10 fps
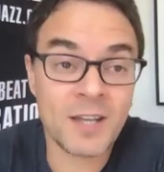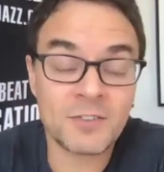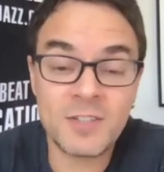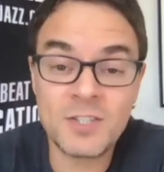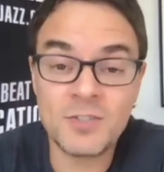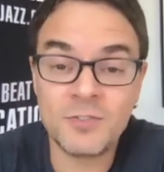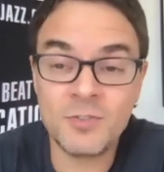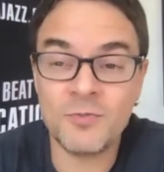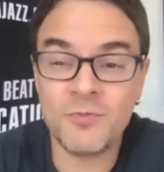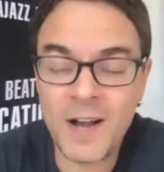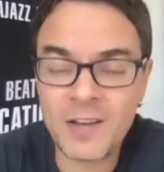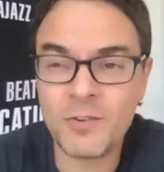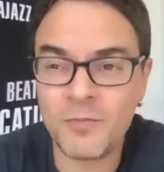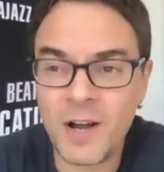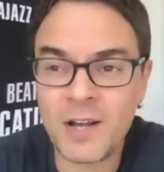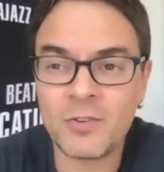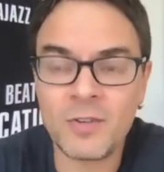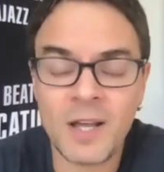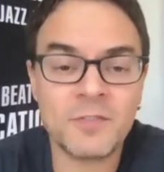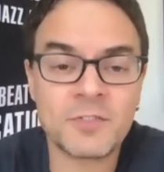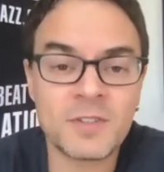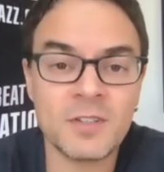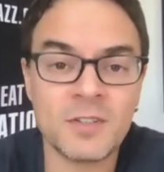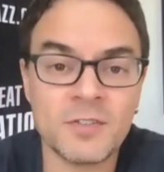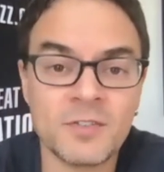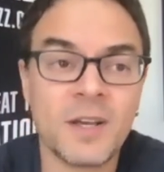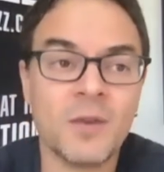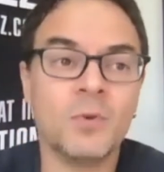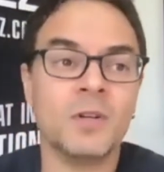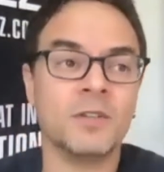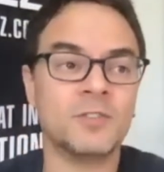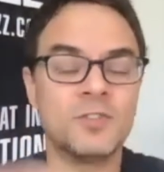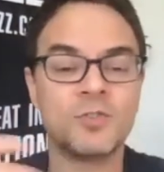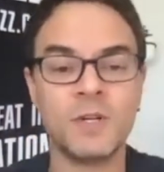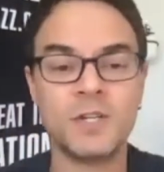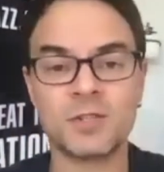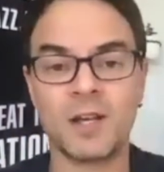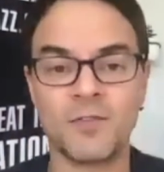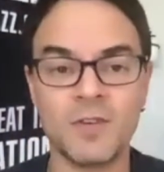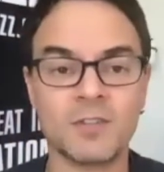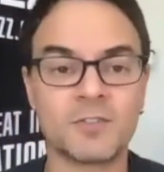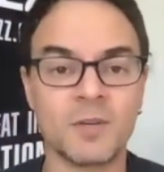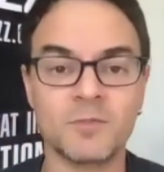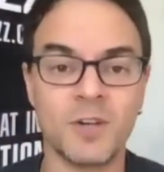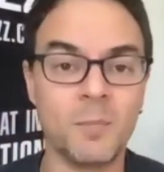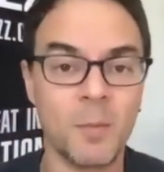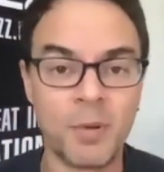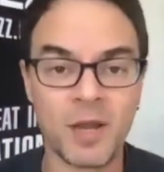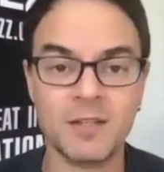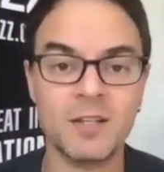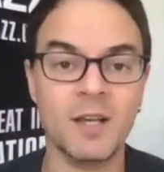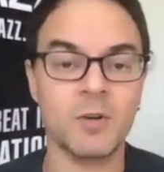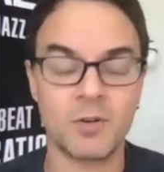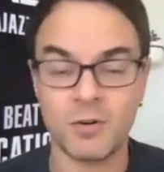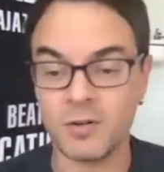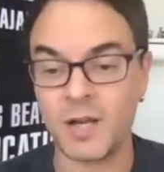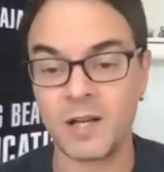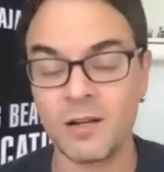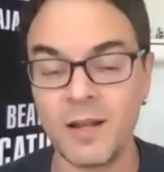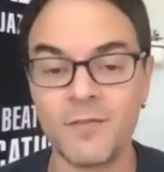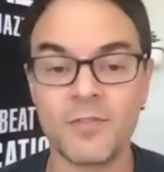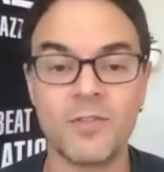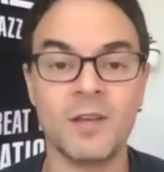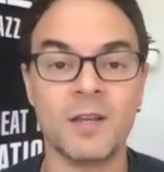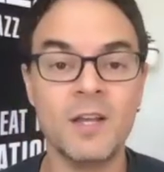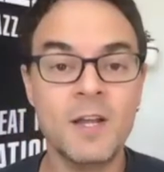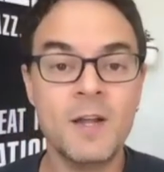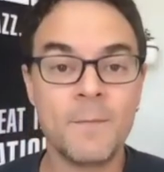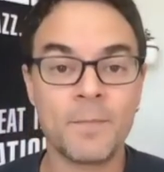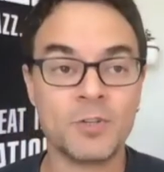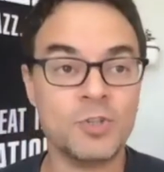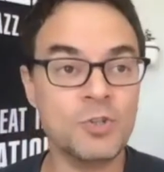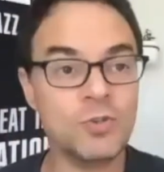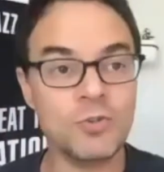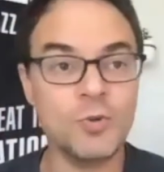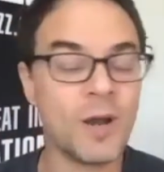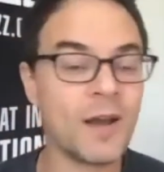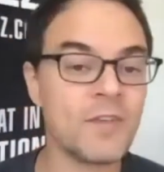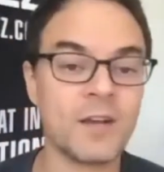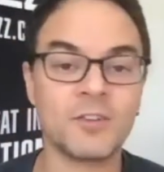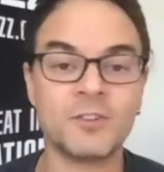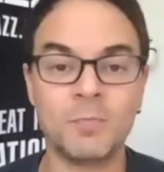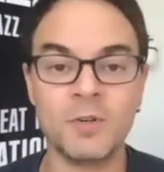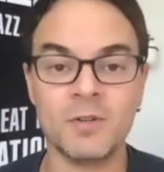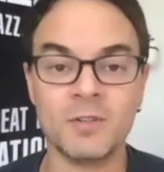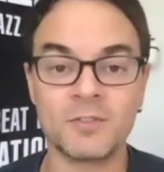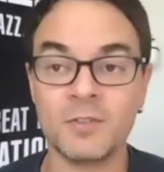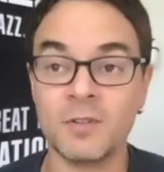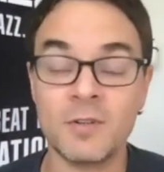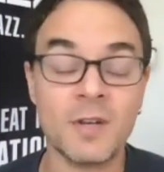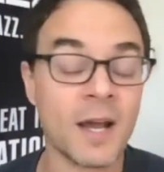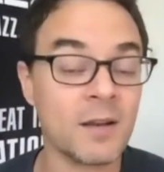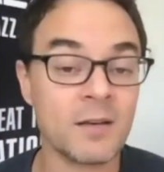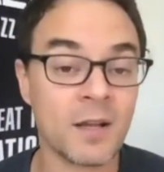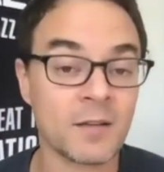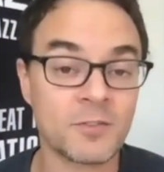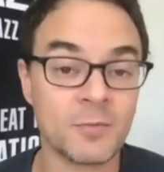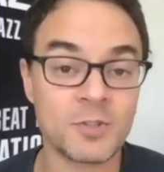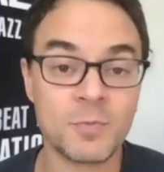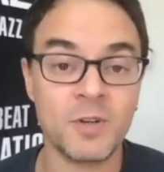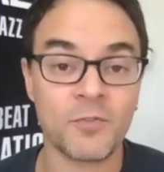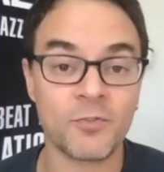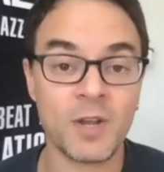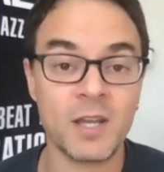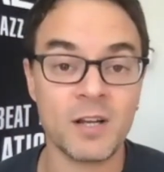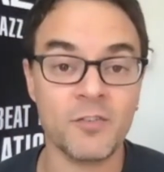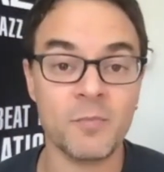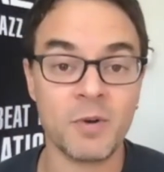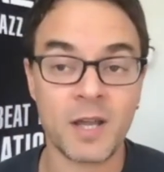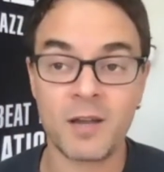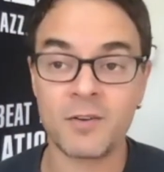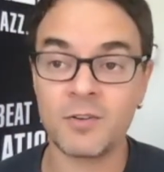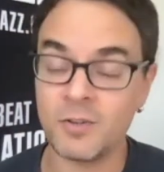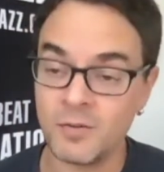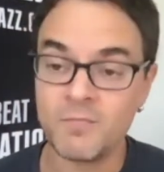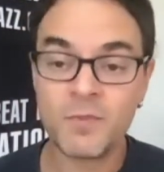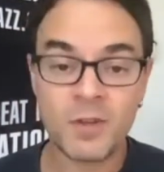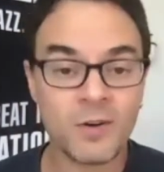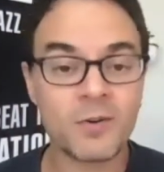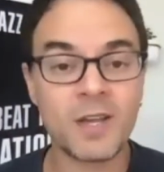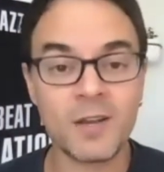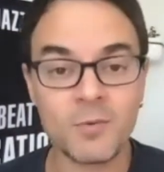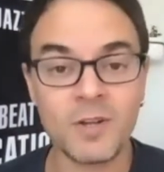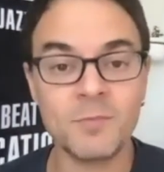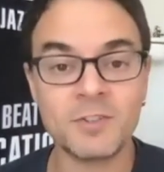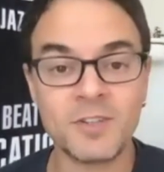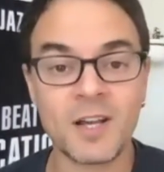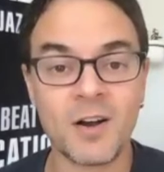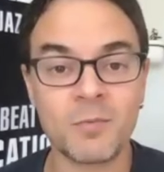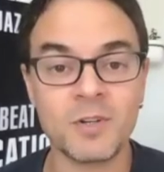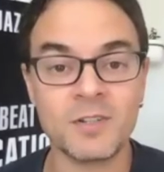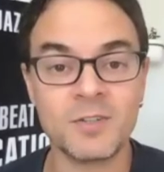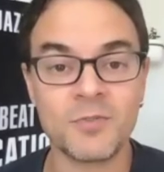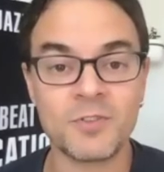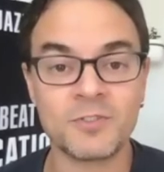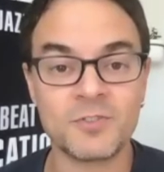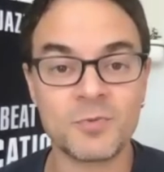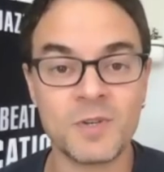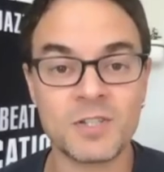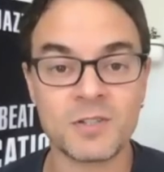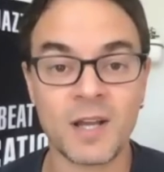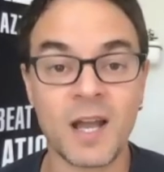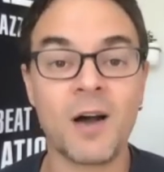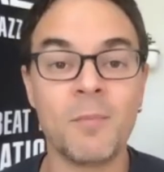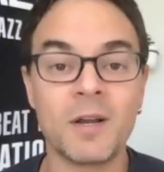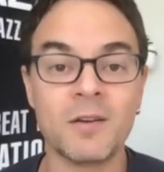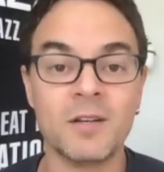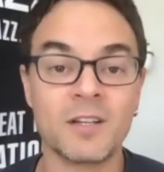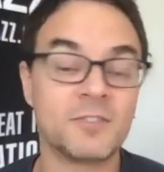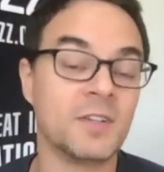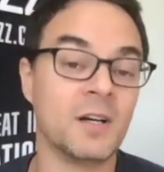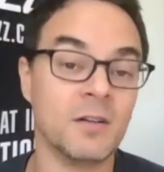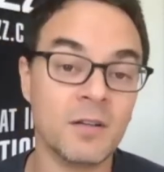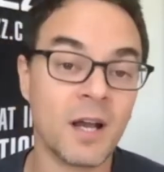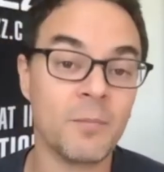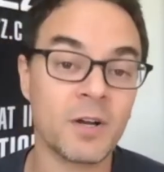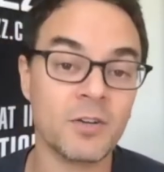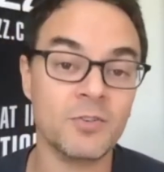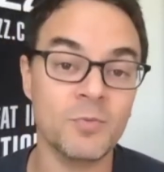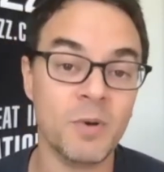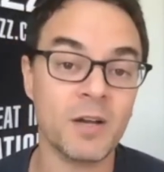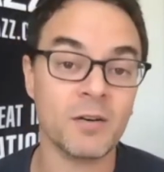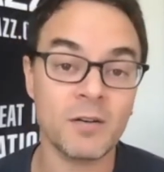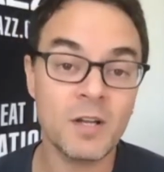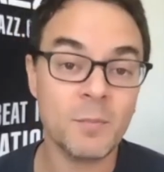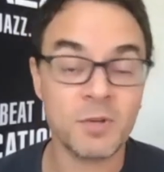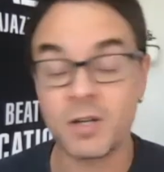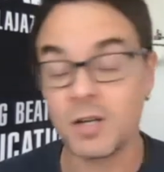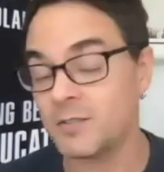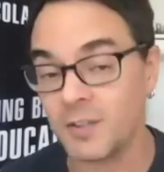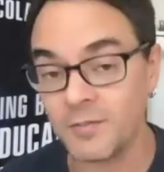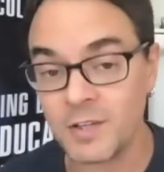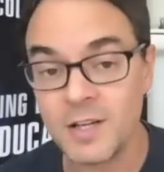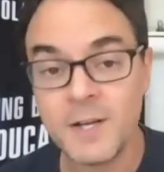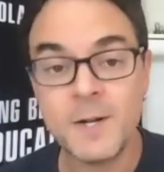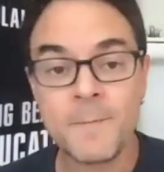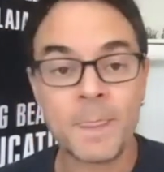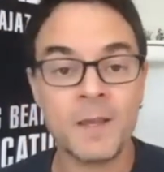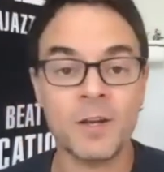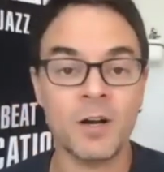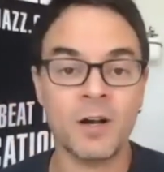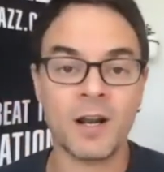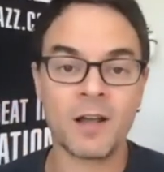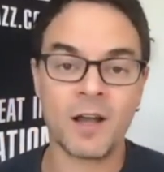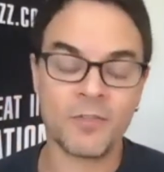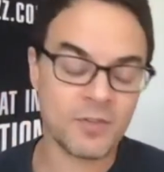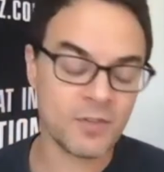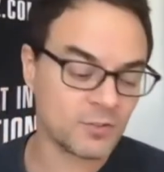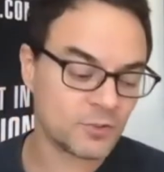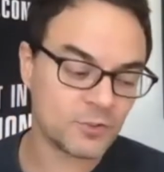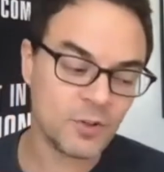teaches you vital life skills that when a situation like this comes, pandemic or a 9/11 thing, that you have that experience to not so much be afraid of it, but how to go, okay, well, let me see how I'm going to deal with this situation. How am I going to excel? How am I going to do better because of it? You know, I think that's I